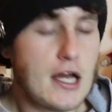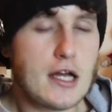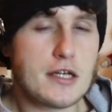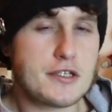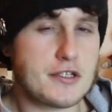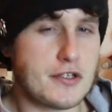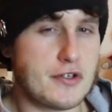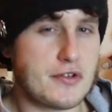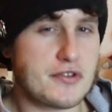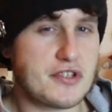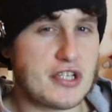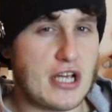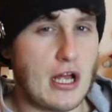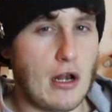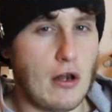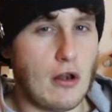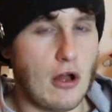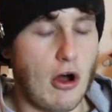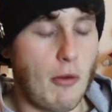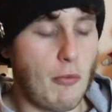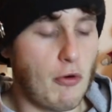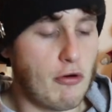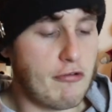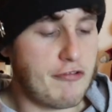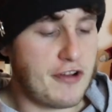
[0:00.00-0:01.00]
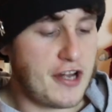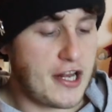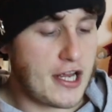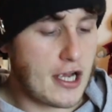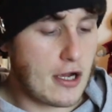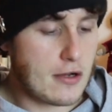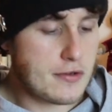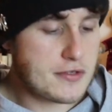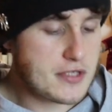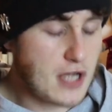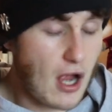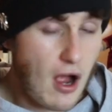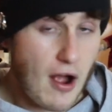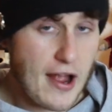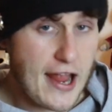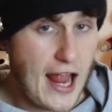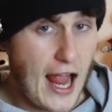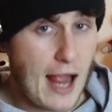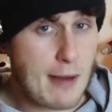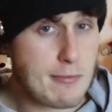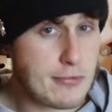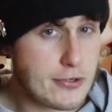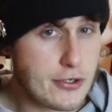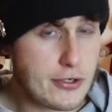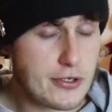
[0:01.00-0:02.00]
So you see a lot more videos. I
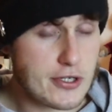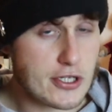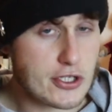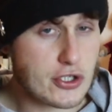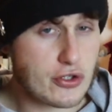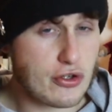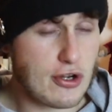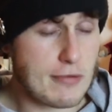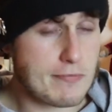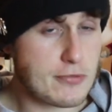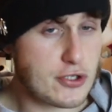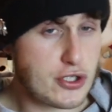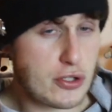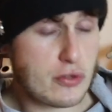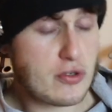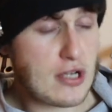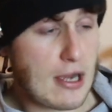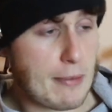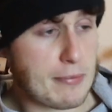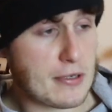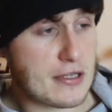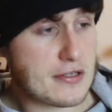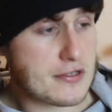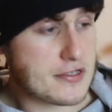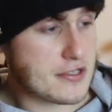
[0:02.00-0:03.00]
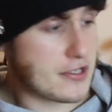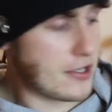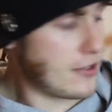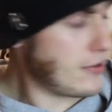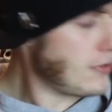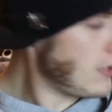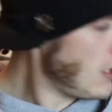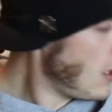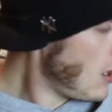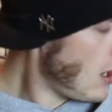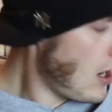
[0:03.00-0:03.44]
am doing a trip to Dublin soon.